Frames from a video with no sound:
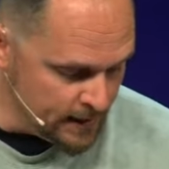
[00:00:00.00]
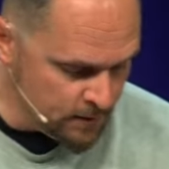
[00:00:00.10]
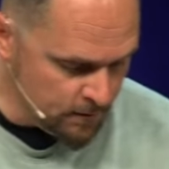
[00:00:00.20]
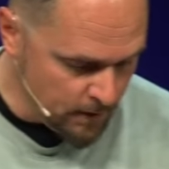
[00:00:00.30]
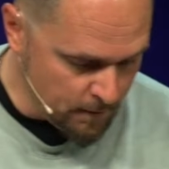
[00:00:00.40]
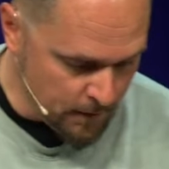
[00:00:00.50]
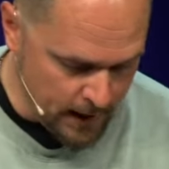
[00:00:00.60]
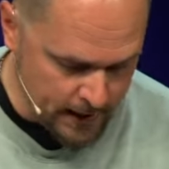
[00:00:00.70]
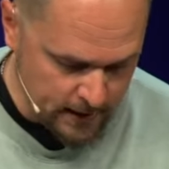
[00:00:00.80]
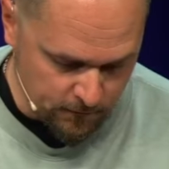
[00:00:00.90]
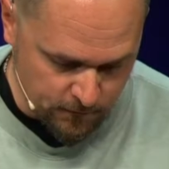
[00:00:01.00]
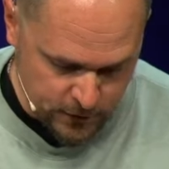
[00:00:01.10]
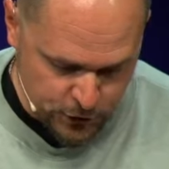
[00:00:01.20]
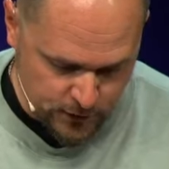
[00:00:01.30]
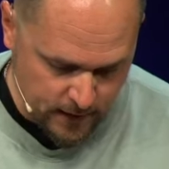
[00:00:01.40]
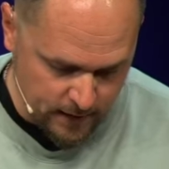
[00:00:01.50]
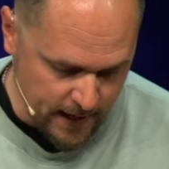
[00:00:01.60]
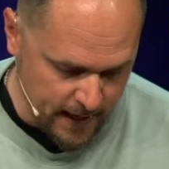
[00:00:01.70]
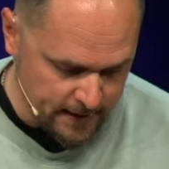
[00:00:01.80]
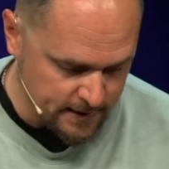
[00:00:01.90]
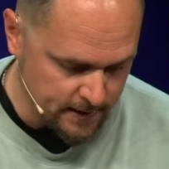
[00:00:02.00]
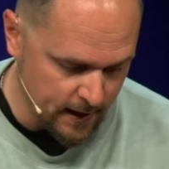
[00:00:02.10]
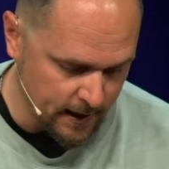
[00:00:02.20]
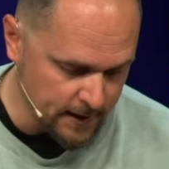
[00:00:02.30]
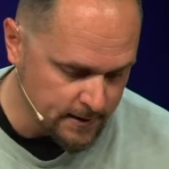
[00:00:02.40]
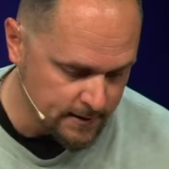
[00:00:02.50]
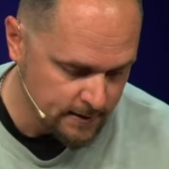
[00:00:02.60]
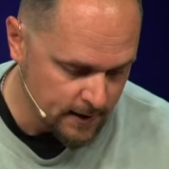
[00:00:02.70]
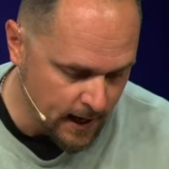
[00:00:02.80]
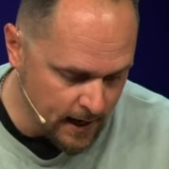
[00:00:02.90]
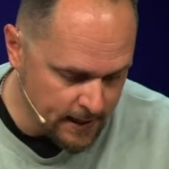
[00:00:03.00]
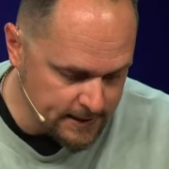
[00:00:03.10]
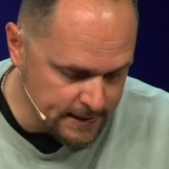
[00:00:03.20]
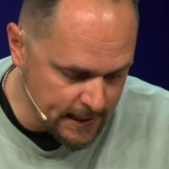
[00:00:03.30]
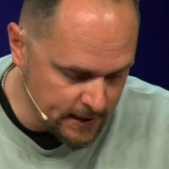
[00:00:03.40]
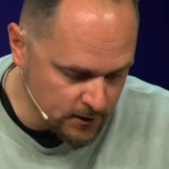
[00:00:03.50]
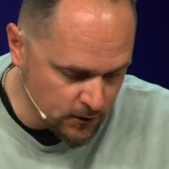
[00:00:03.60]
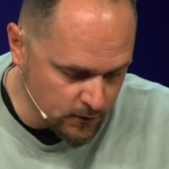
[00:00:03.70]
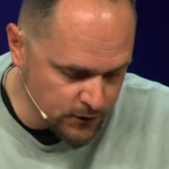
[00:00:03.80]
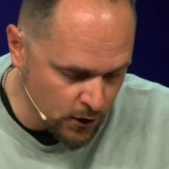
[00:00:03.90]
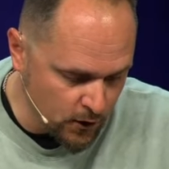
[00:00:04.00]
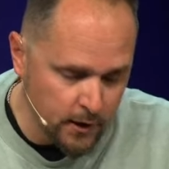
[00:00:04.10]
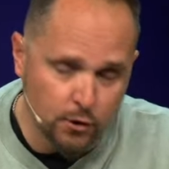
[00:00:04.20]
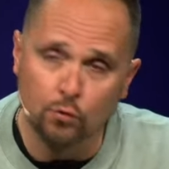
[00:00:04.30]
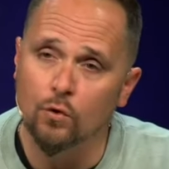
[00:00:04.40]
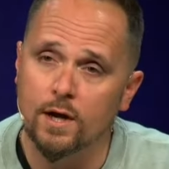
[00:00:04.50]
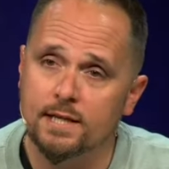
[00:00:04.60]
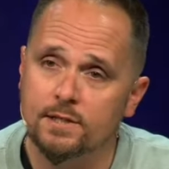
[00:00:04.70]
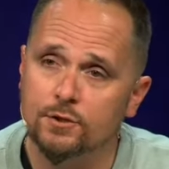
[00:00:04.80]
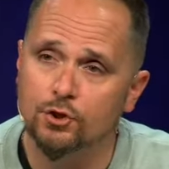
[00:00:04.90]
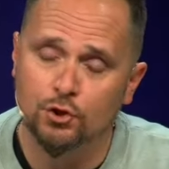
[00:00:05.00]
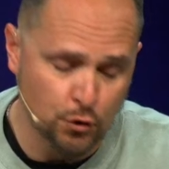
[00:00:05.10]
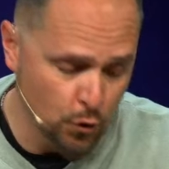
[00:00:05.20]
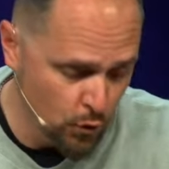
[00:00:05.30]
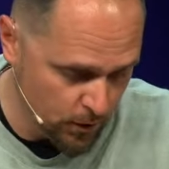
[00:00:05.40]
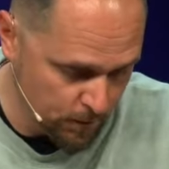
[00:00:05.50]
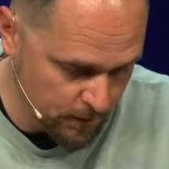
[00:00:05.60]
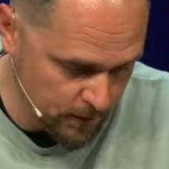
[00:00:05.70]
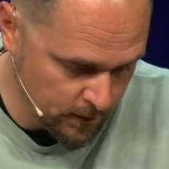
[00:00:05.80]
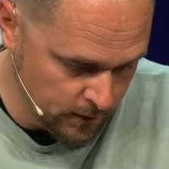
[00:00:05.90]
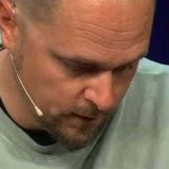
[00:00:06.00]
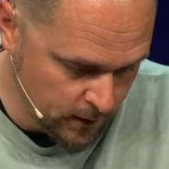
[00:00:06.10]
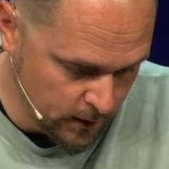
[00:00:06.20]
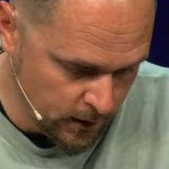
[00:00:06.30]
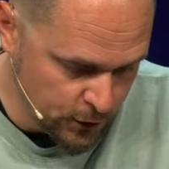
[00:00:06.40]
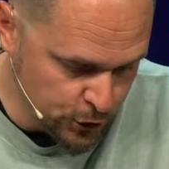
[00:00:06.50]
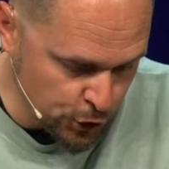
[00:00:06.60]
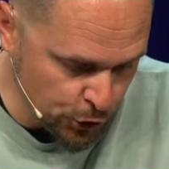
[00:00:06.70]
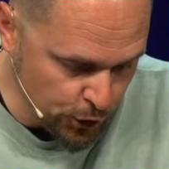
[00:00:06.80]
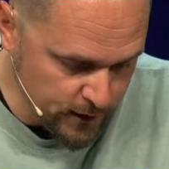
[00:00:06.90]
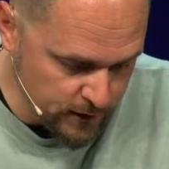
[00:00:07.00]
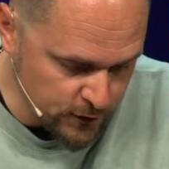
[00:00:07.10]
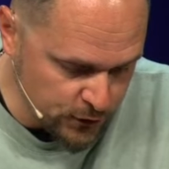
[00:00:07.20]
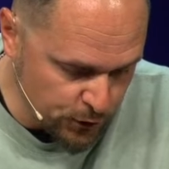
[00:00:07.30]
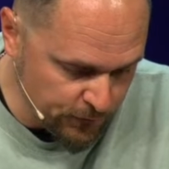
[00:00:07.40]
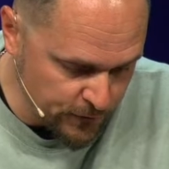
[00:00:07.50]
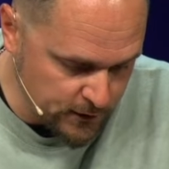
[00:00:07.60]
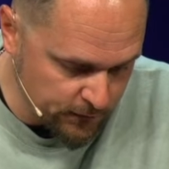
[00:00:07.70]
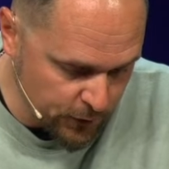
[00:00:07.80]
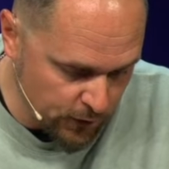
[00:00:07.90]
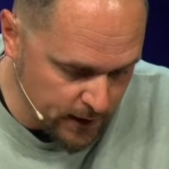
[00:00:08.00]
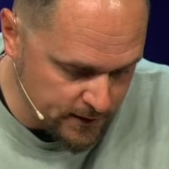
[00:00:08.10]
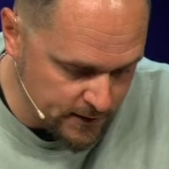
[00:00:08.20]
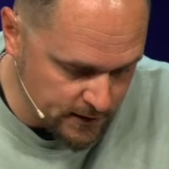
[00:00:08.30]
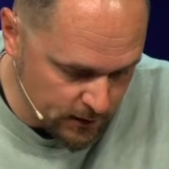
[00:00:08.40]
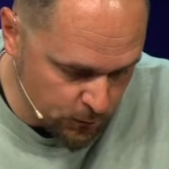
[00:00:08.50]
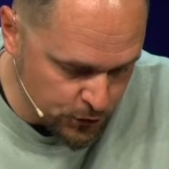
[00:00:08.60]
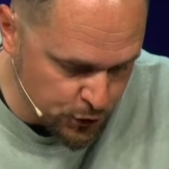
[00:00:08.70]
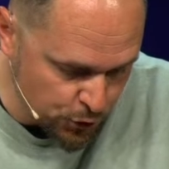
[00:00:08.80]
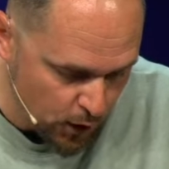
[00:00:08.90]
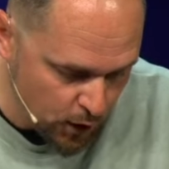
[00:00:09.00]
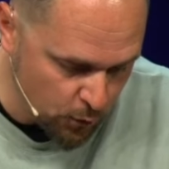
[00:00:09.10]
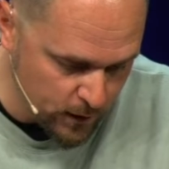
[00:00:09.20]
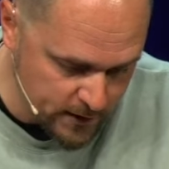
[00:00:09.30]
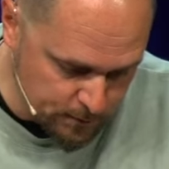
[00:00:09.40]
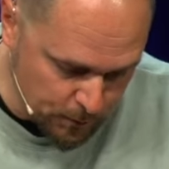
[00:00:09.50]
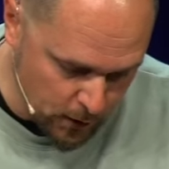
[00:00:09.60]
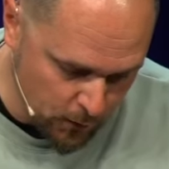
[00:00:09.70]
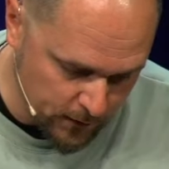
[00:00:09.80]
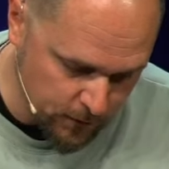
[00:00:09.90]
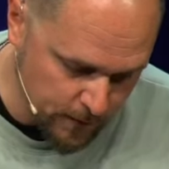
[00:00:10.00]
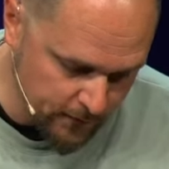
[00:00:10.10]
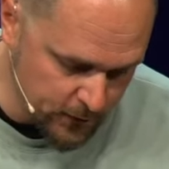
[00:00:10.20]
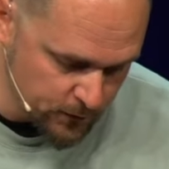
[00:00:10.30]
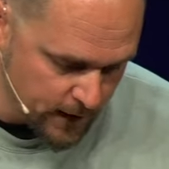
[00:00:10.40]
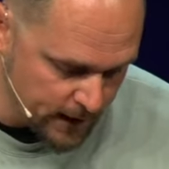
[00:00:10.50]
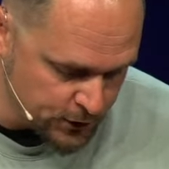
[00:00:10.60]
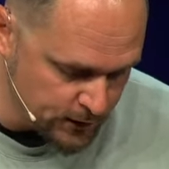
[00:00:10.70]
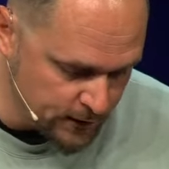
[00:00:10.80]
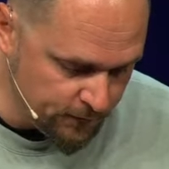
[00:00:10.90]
In my vision that night, I, Daniel, saw a great storm churning the surface of a great sea with strong winds blowing from every direction.